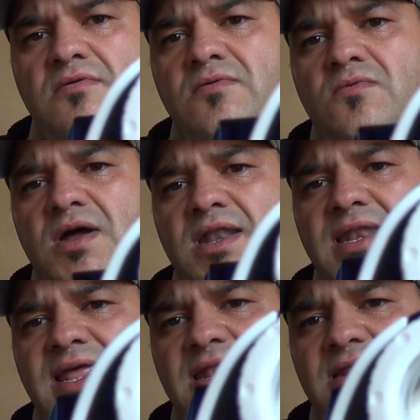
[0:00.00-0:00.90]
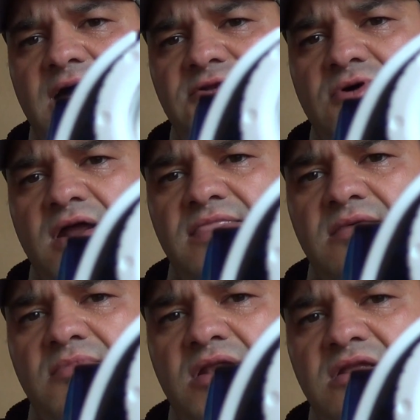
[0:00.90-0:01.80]
LED light right in the
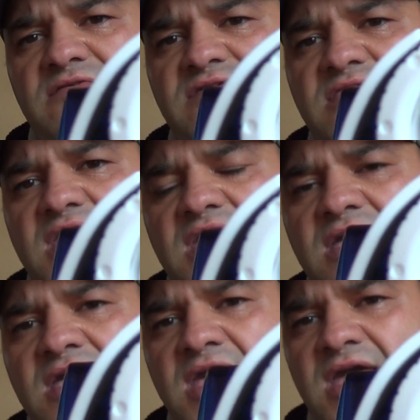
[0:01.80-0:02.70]
middle over there.